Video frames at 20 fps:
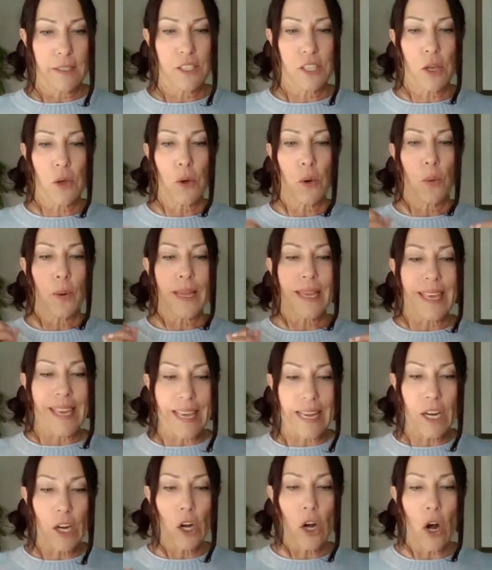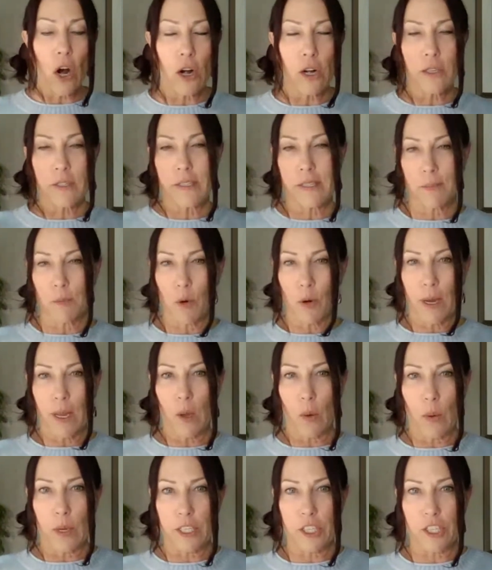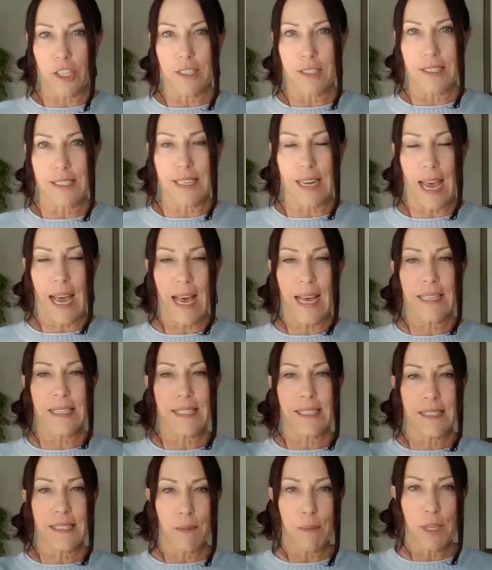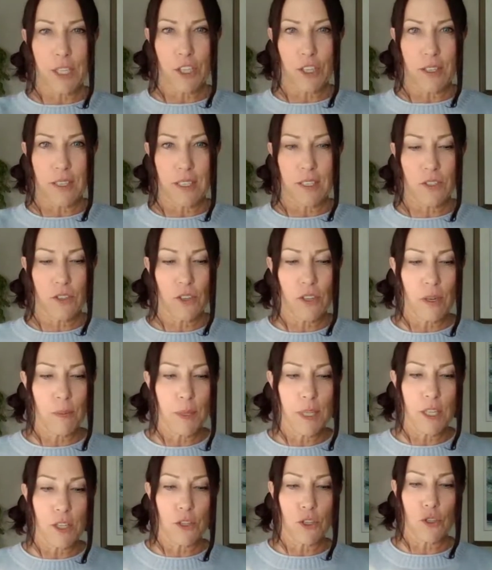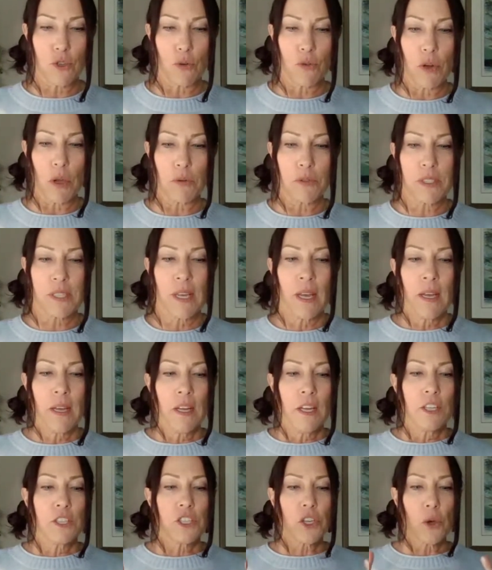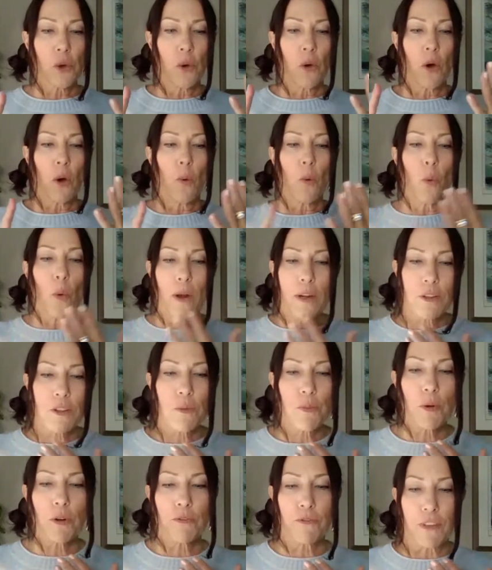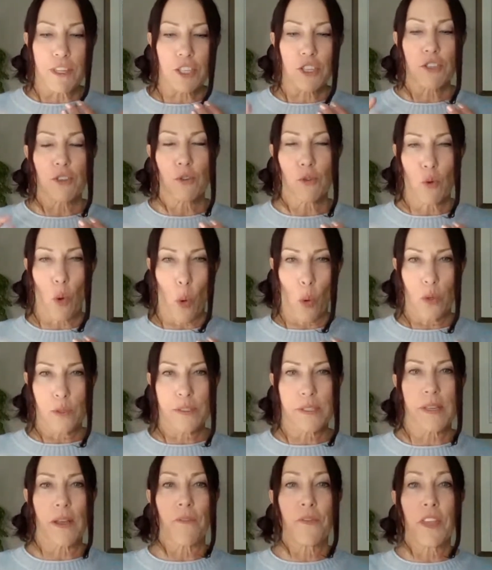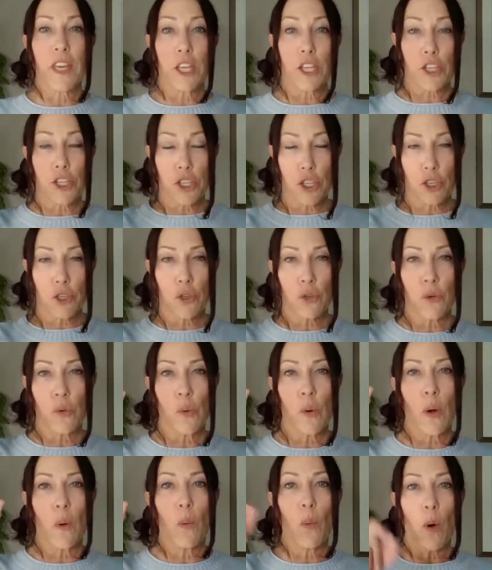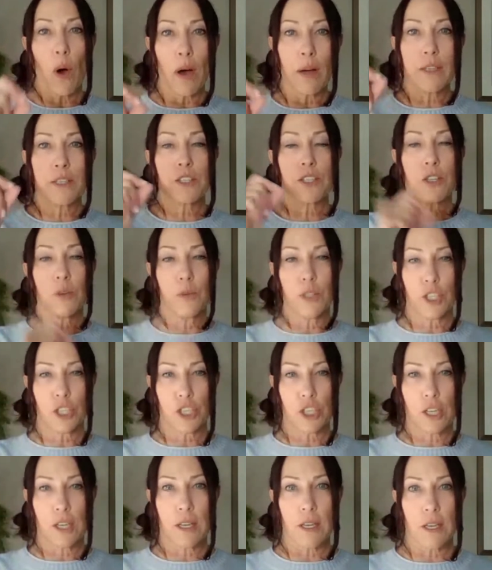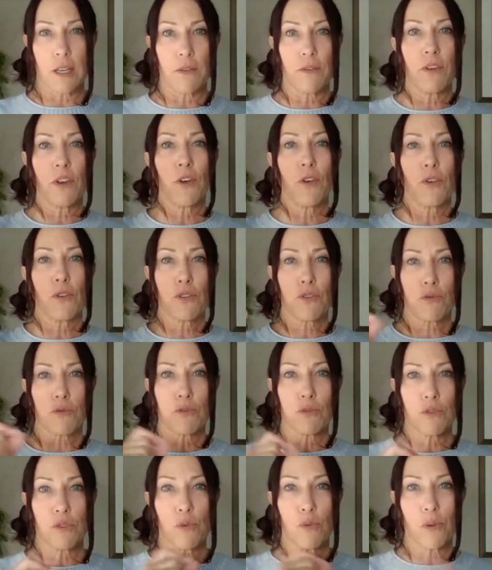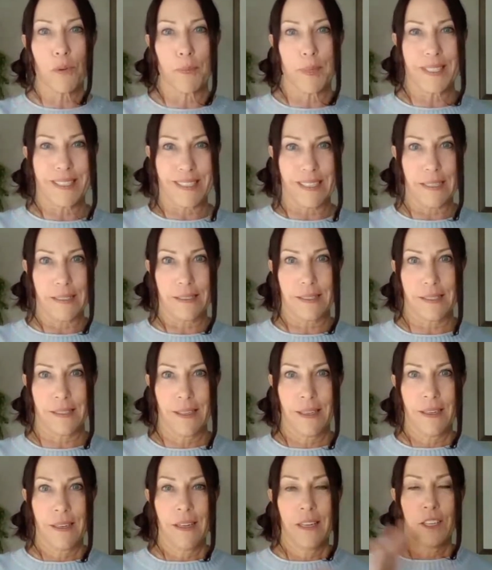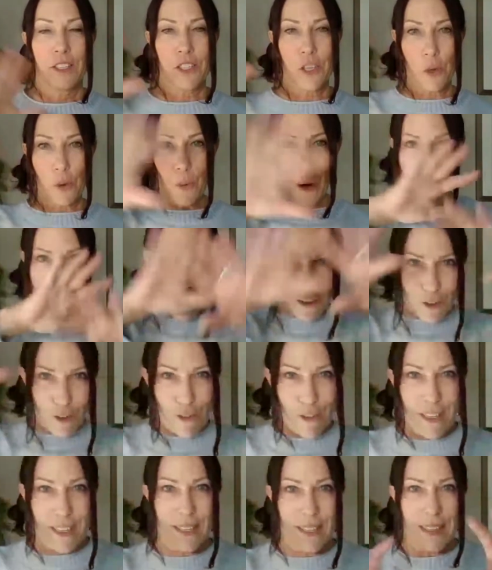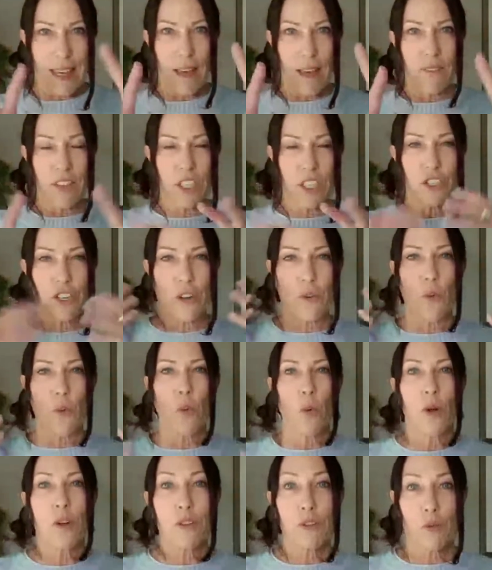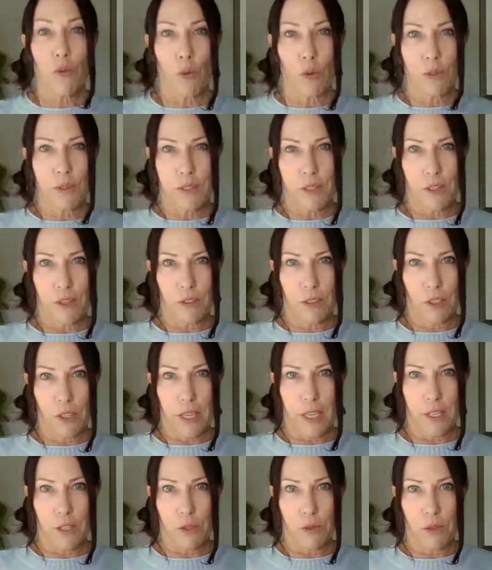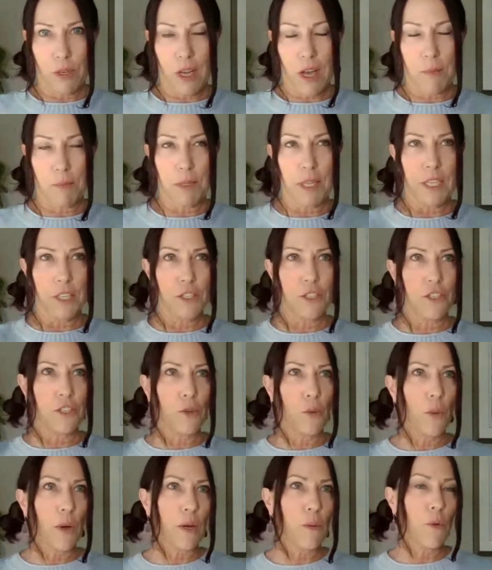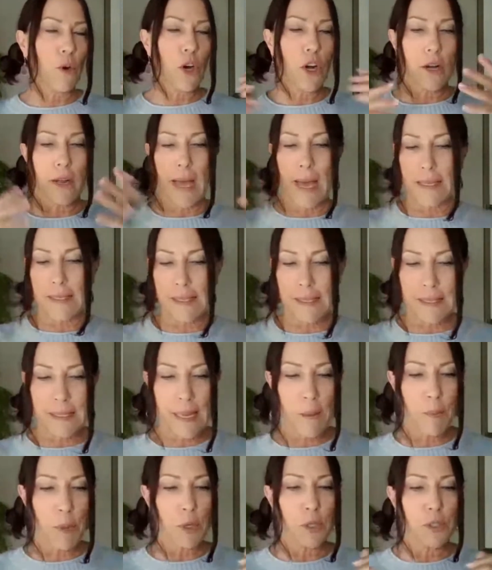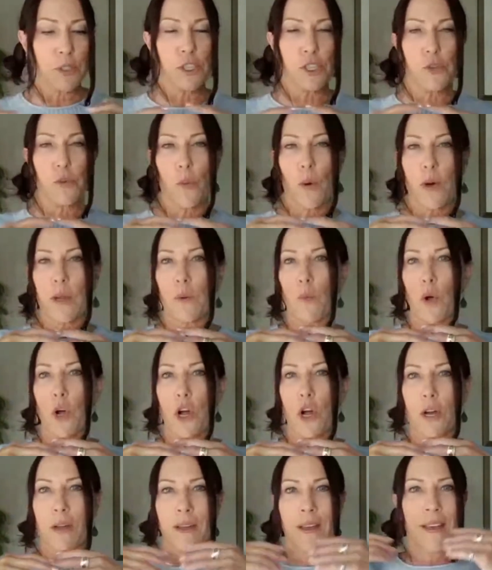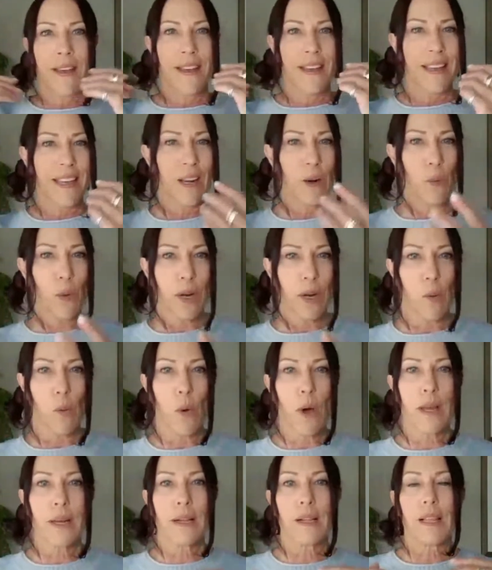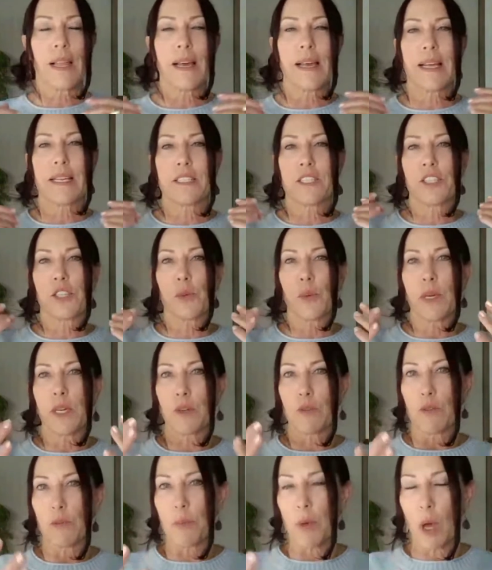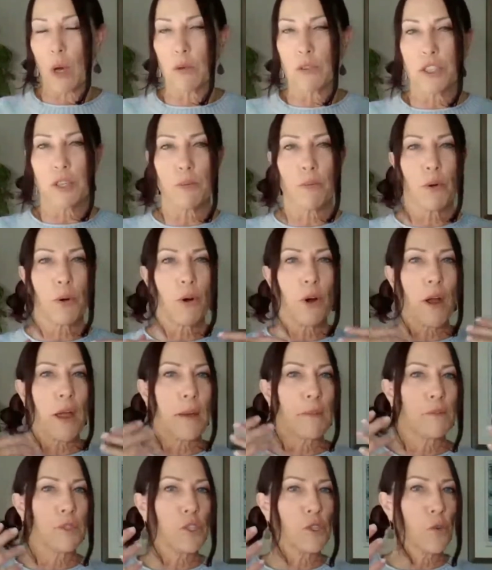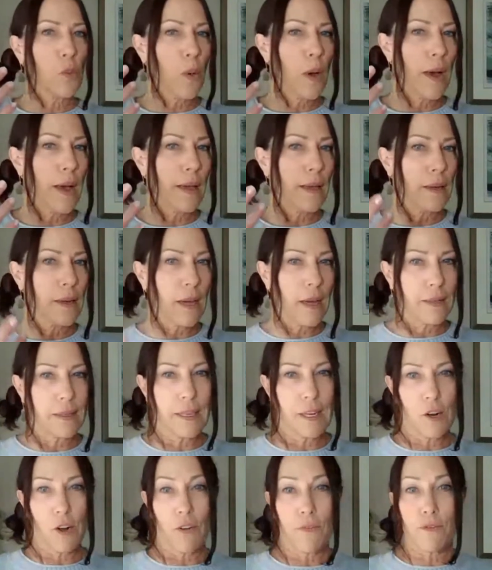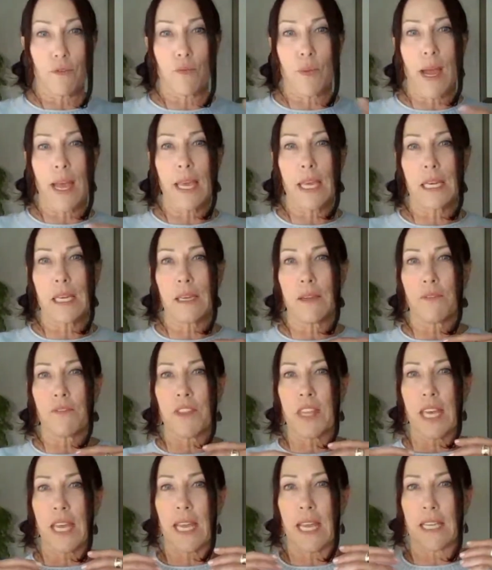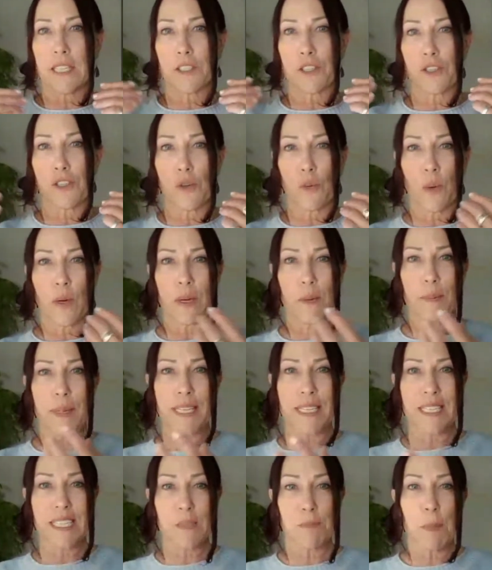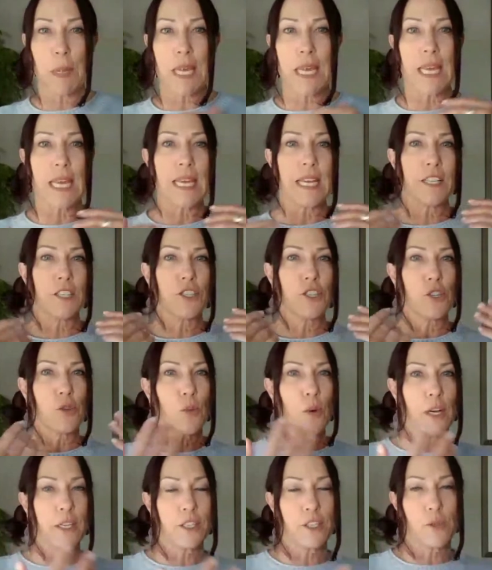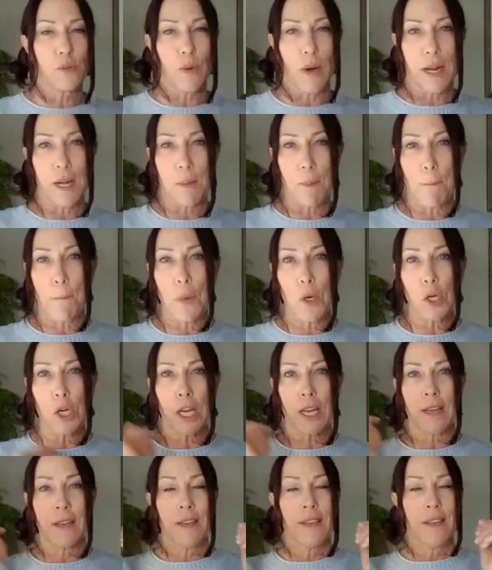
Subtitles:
So here are some great questions to ask. As I mentioned, these are going to be in the show notes. So what are the professional goals that you want to achieve through your business? So underneath that vision, what are the goals that you're looking to accomplish? Do you want to work, as example, do you want to work, one-on-one clients? Do you want a group coaching program? Do you want, a variety of things? Do you want to be speaking? Do you want to write a book?